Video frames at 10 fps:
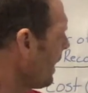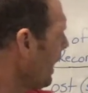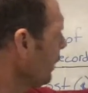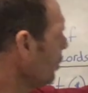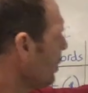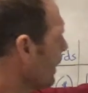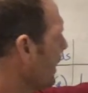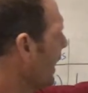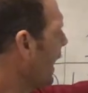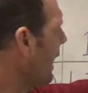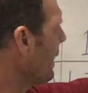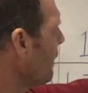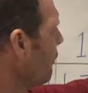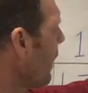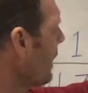Look, hey,
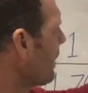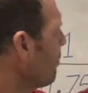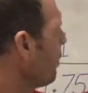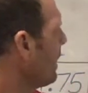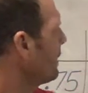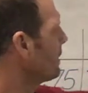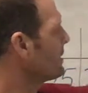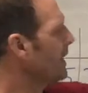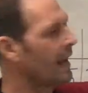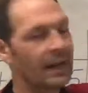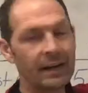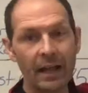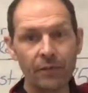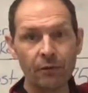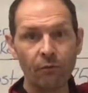if I combined the 10
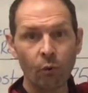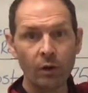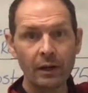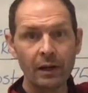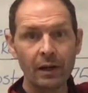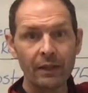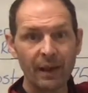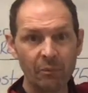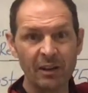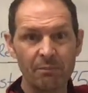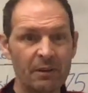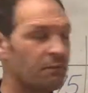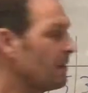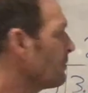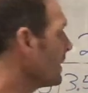and the 40, that would give me
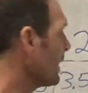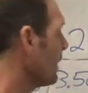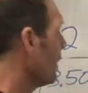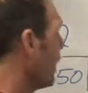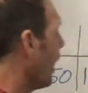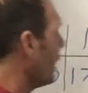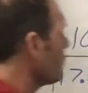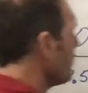50. I'll do